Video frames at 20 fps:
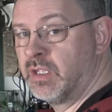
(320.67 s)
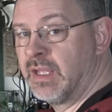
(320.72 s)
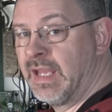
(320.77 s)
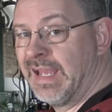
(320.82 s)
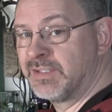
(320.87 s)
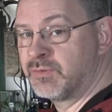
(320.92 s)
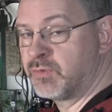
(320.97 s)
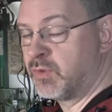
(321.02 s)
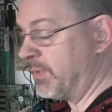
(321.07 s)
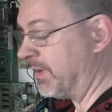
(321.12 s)

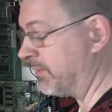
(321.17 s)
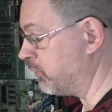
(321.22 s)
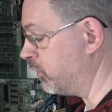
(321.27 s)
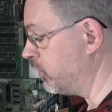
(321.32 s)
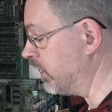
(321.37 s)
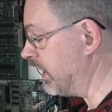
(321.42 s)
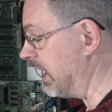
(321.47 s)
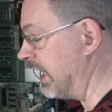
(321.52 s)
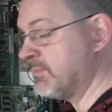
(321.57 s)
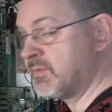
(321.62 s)
As with my
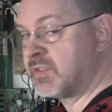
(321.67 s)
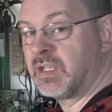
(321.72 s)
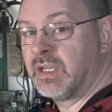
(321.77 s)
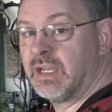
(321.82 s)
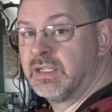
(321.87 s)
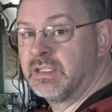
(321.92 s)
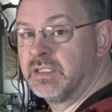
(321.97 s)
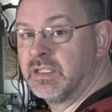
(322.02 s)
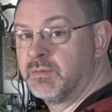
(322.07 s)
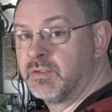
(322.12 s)
roller games,
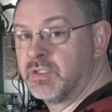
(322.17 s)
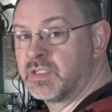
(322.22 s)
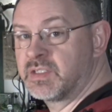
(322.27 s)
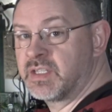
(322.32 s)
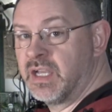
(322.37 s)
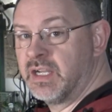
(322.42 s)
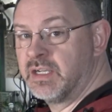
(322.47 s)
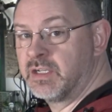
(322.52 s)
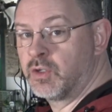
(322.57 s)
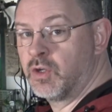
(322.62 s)
I did
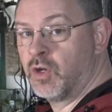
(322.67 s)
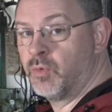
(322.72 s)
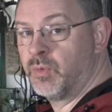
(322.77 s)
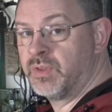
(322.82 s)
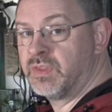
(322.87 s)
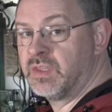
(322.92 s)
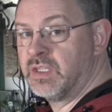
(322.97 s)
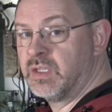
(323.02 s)
decide to go with